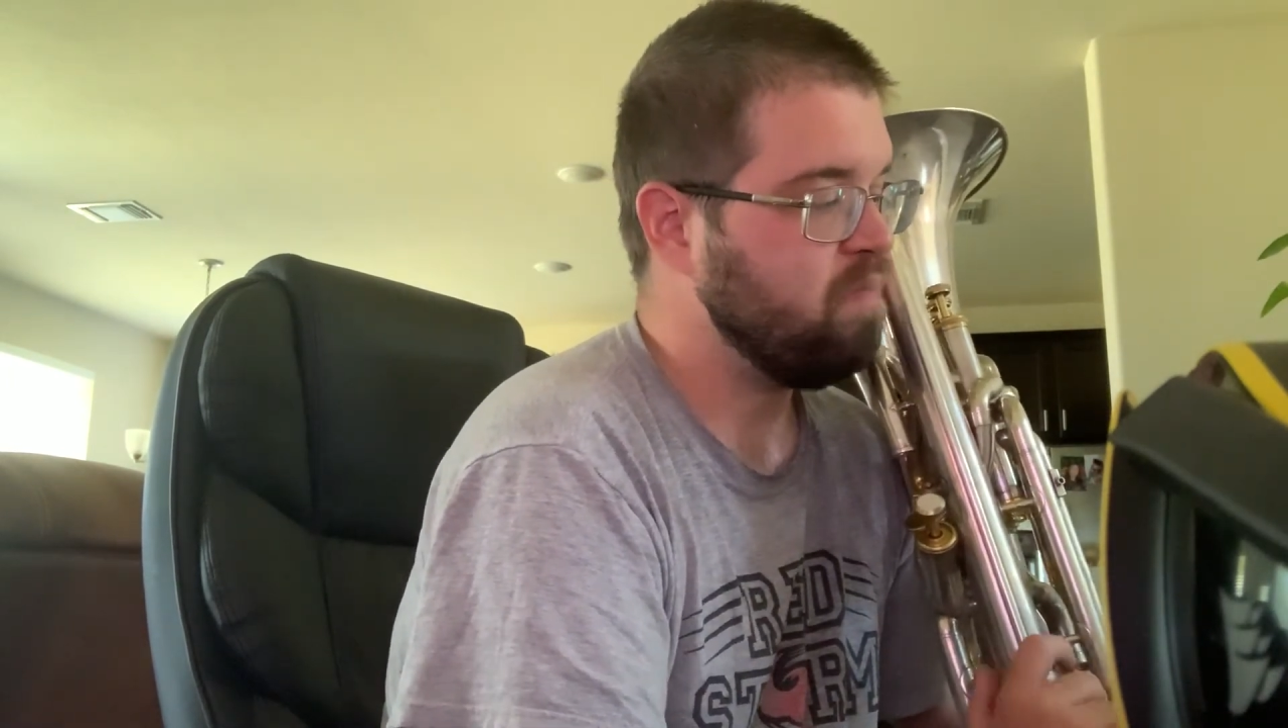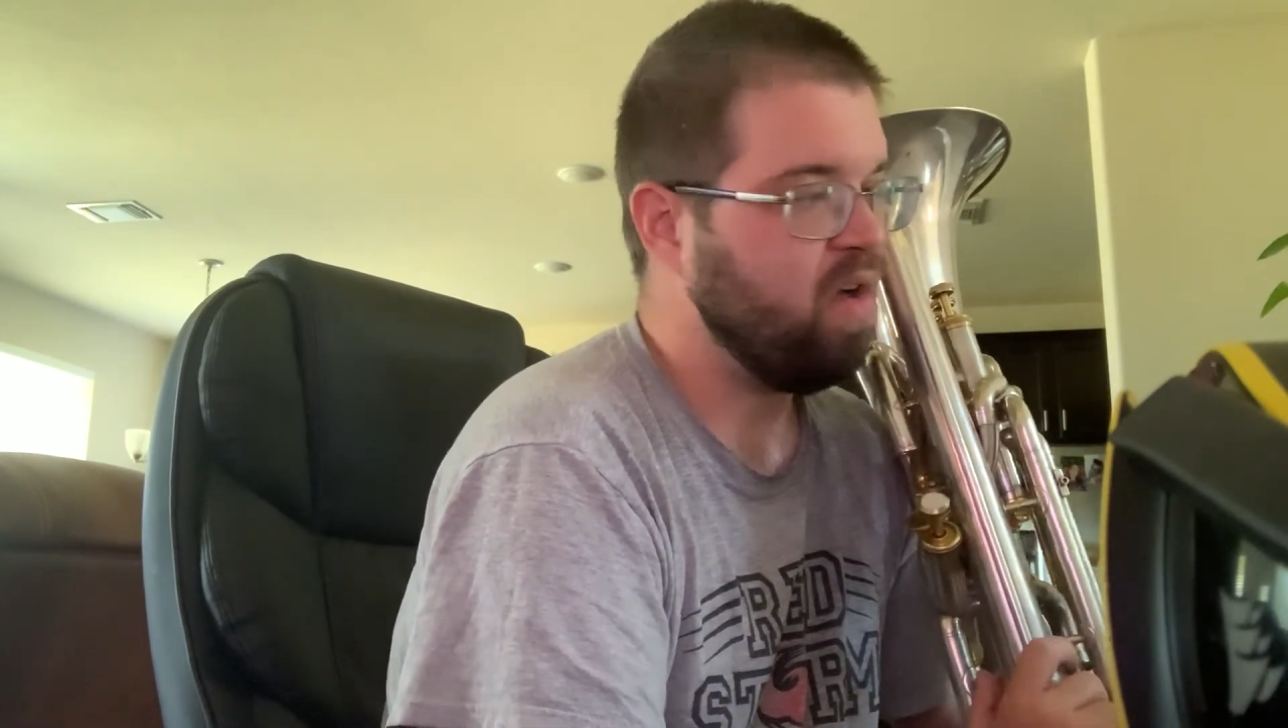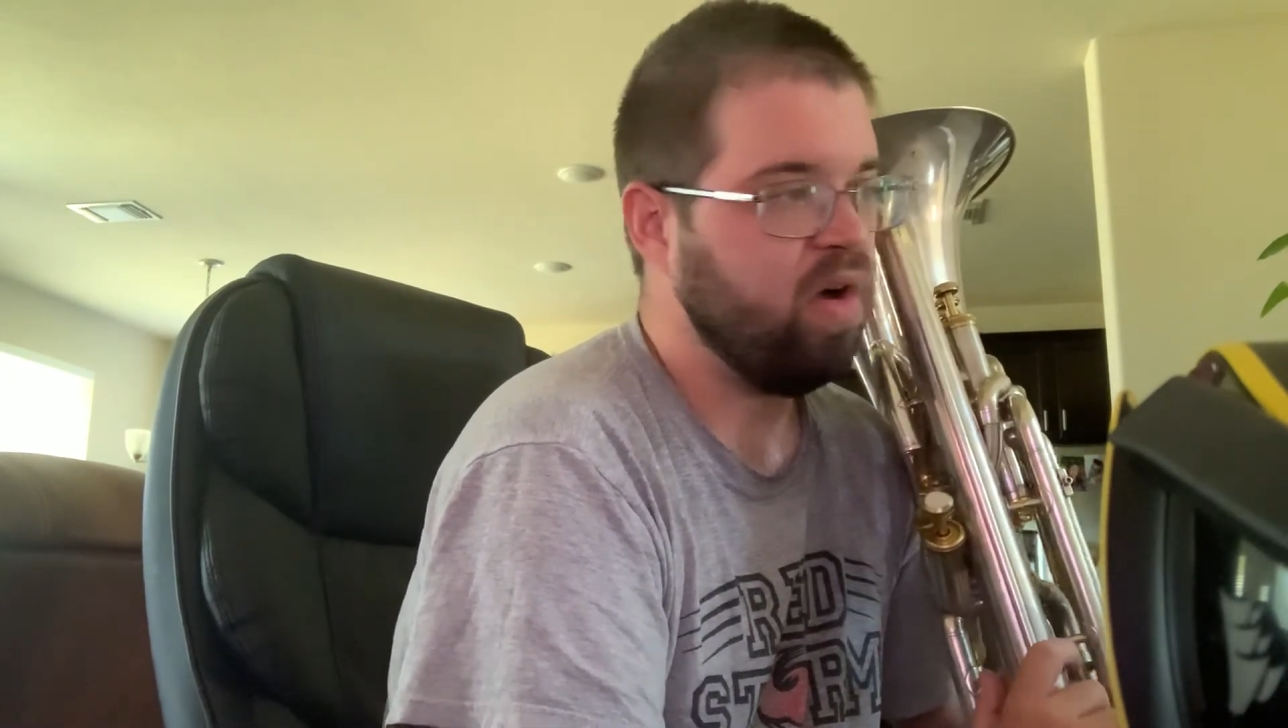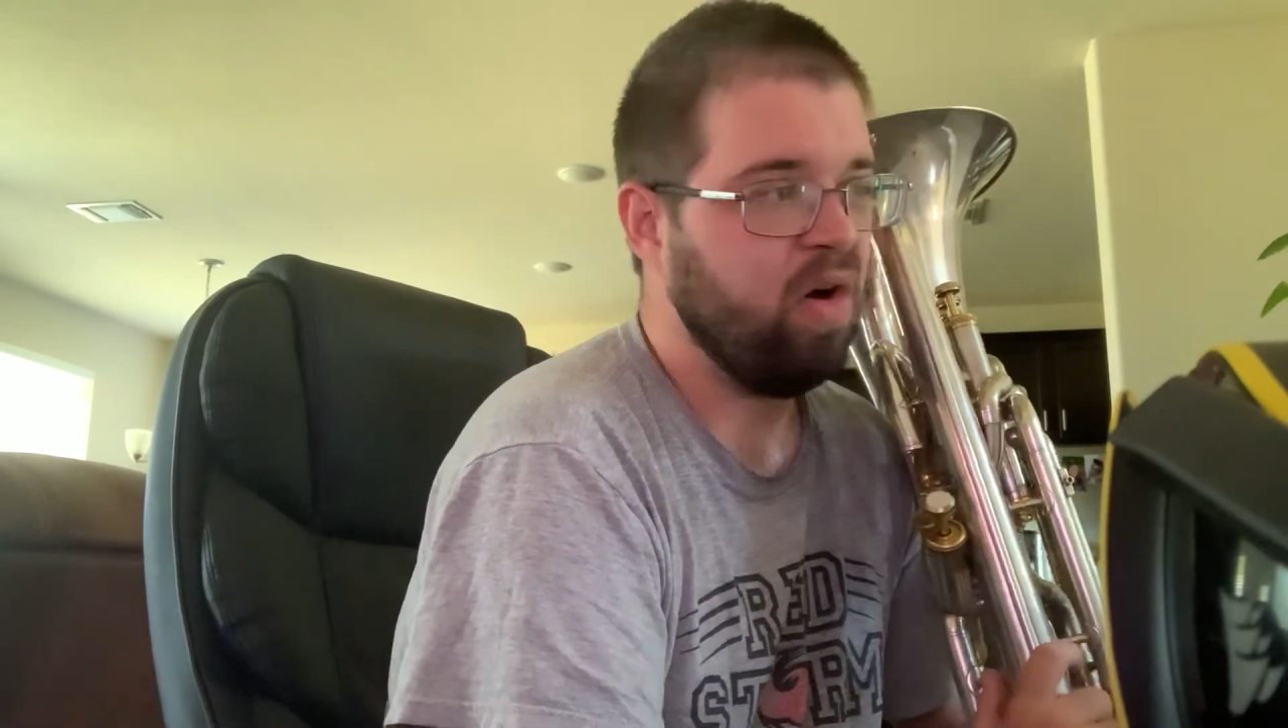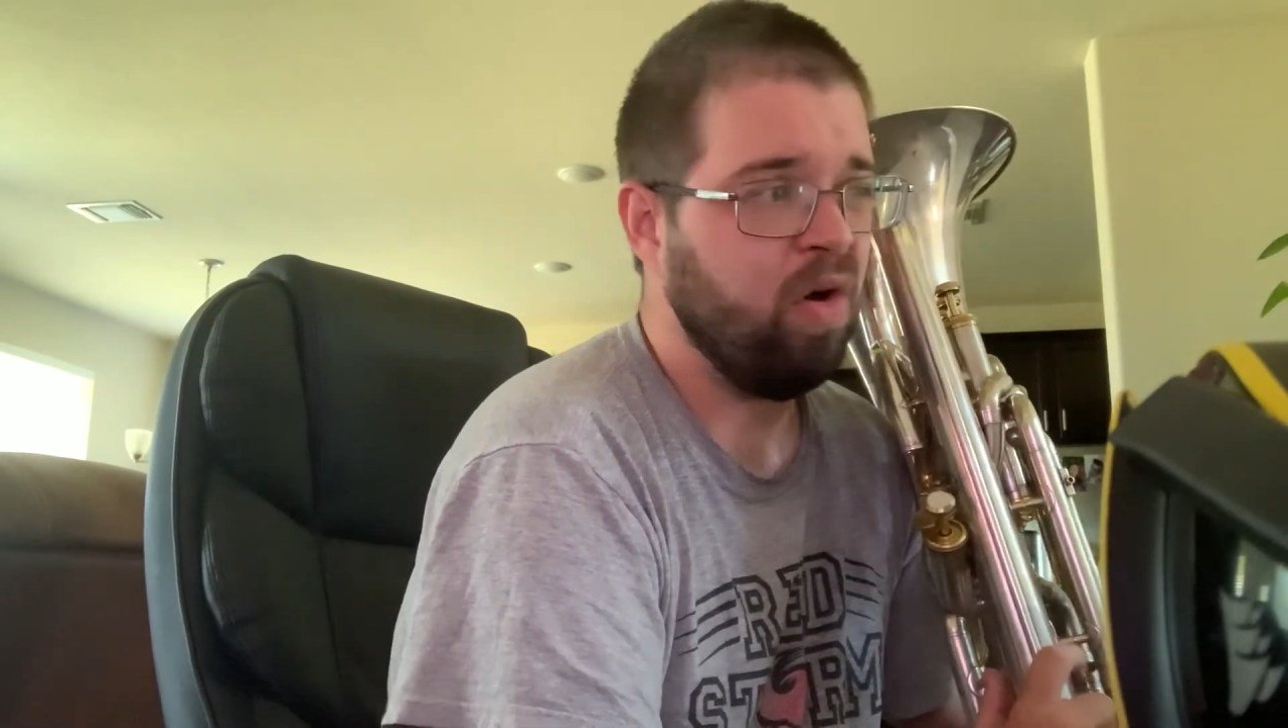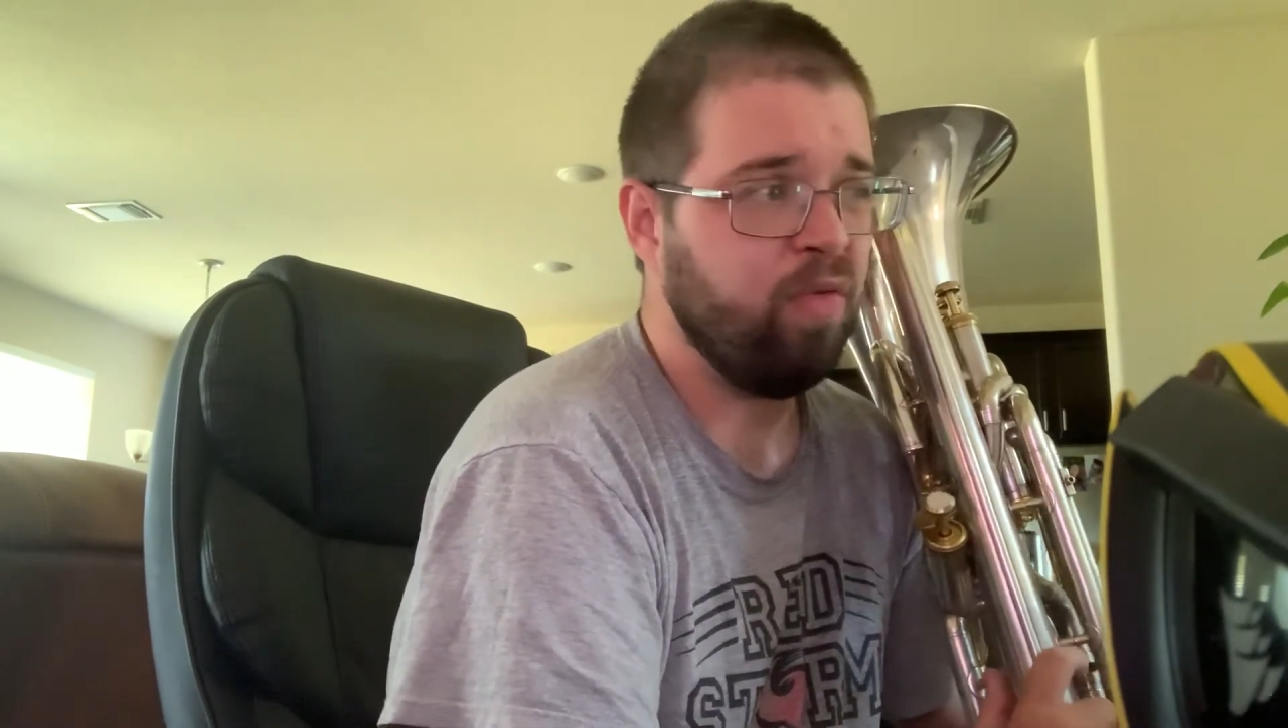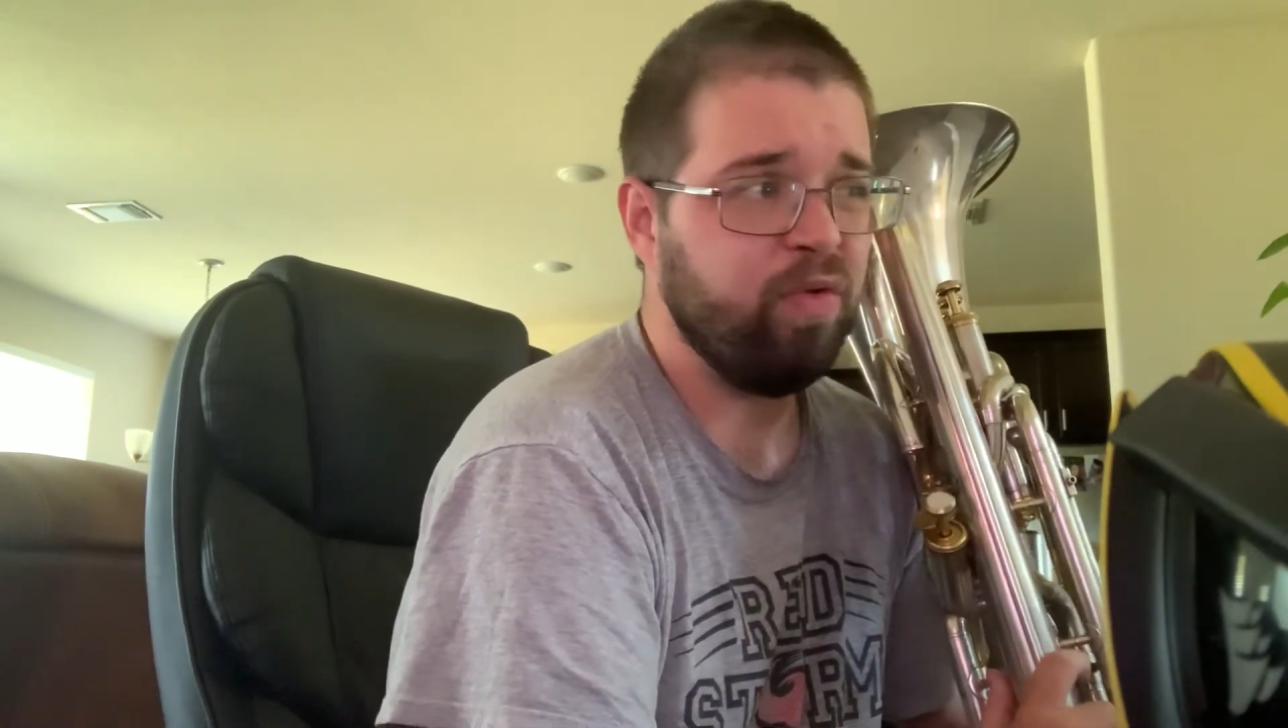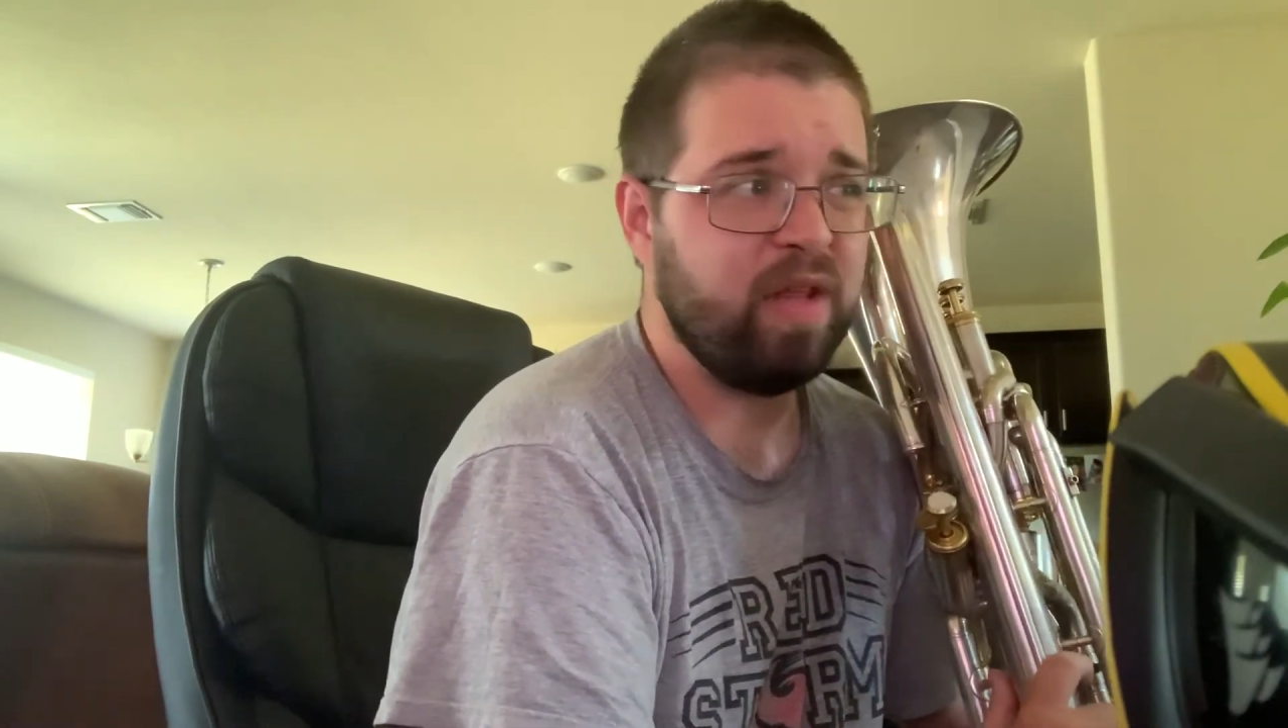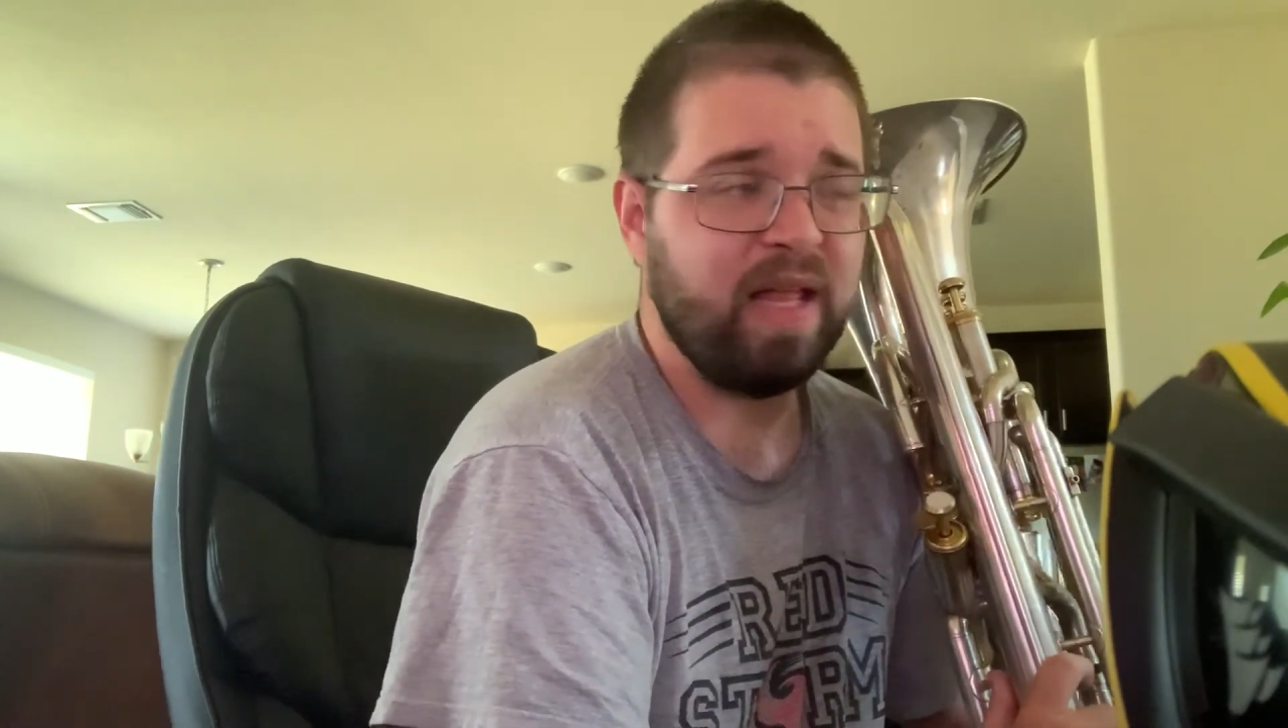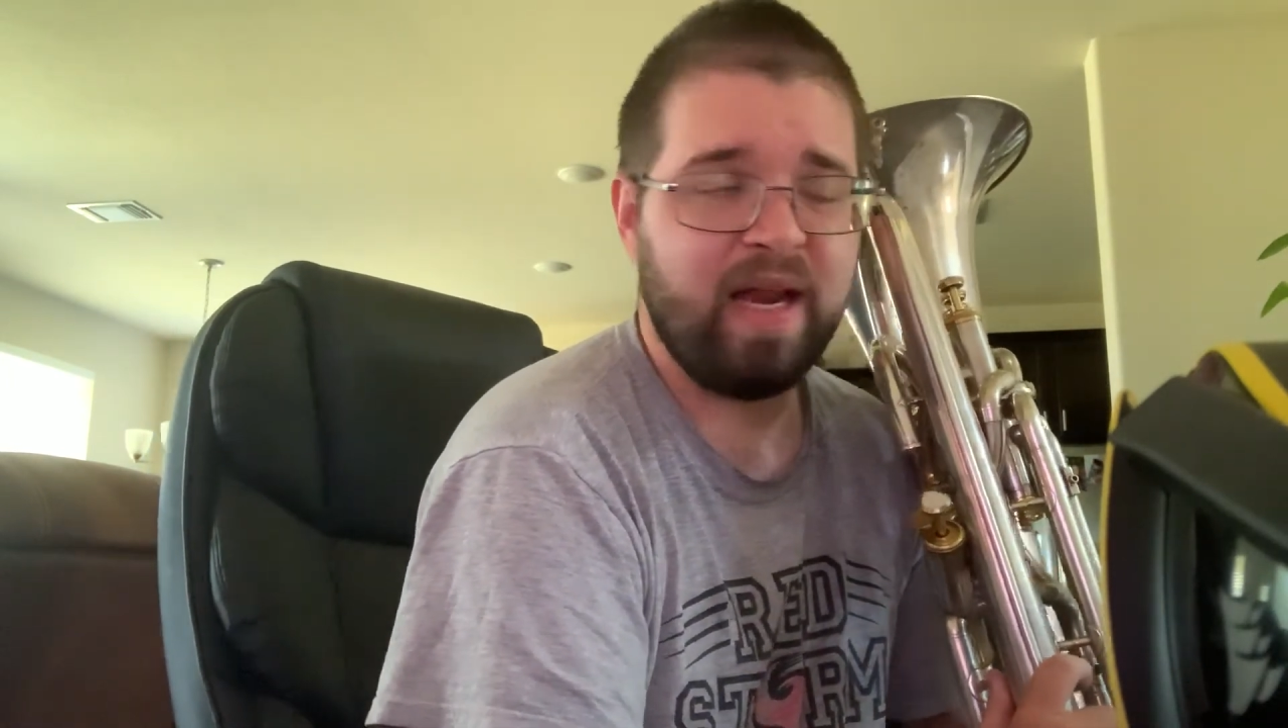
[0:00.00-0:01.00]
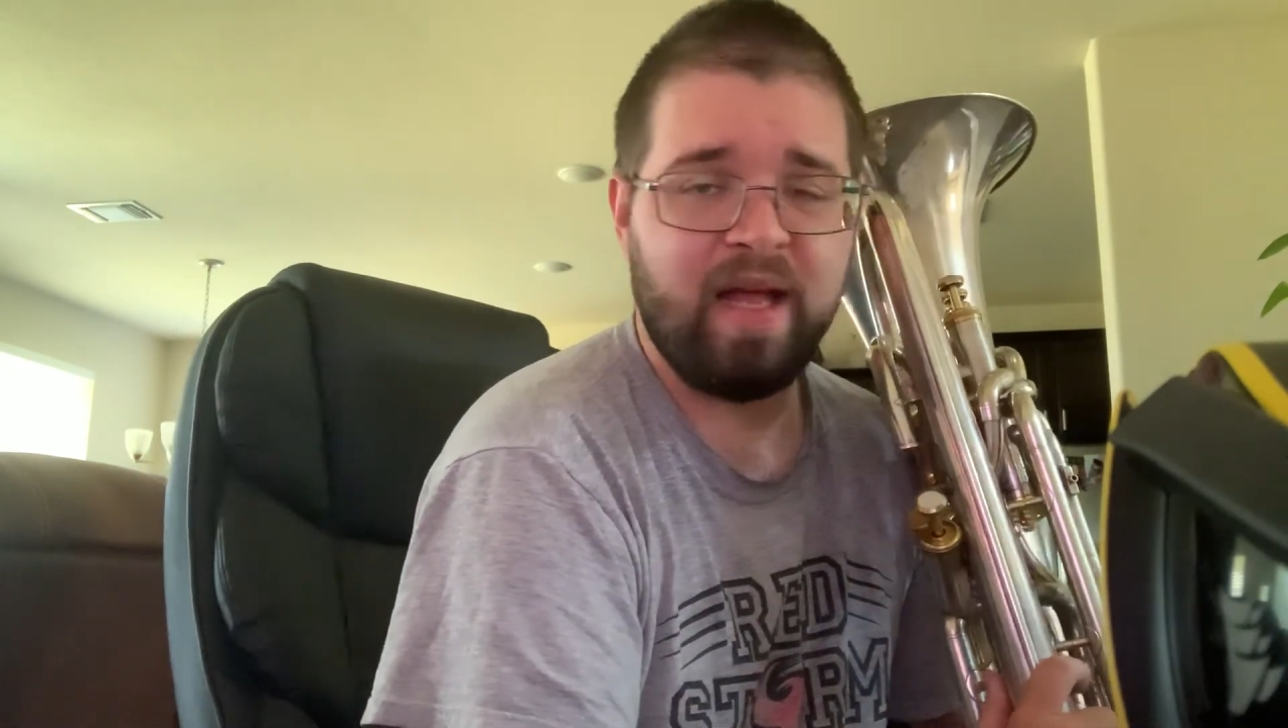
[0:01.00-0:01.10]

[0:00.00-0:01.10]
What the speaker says: Hopefully that